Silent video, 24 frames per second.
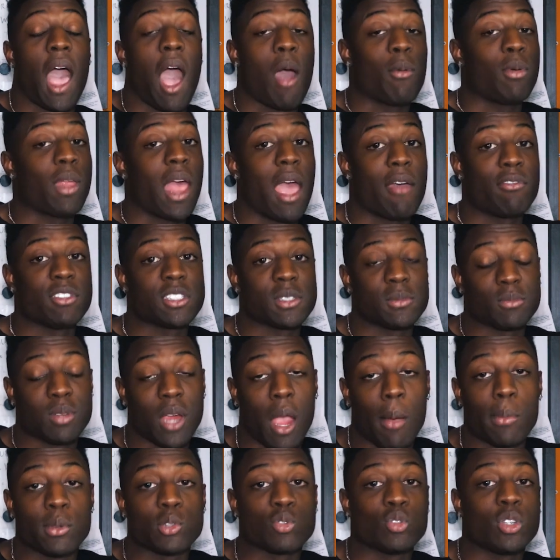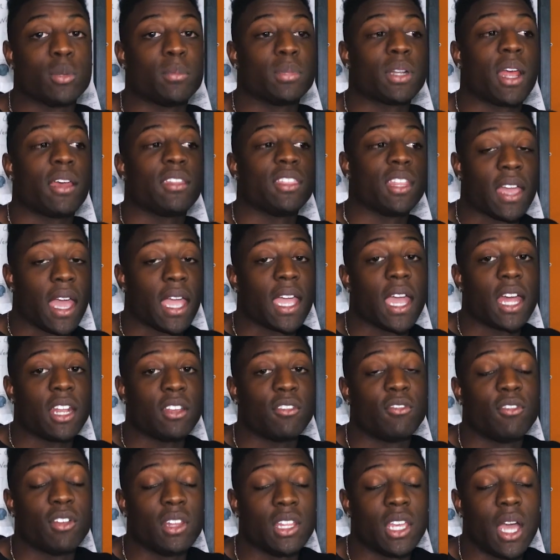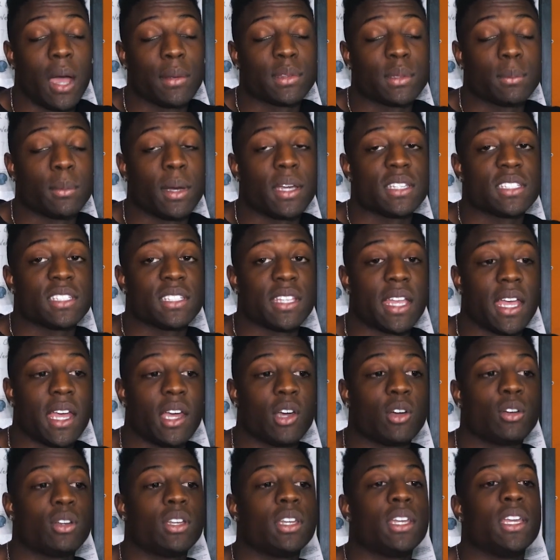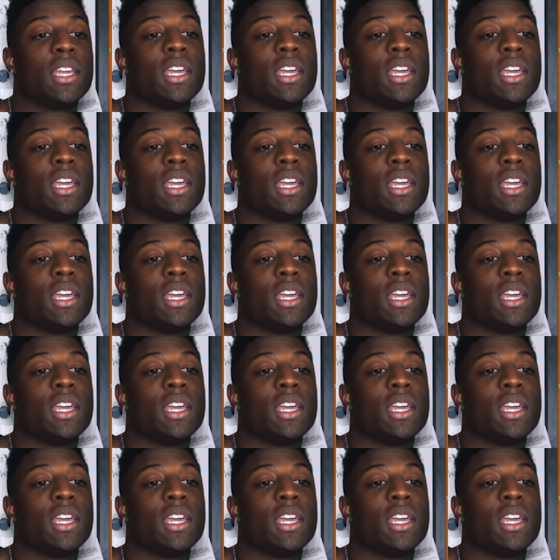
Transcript: I've been having some problems with, but I think I got it fully optimized now.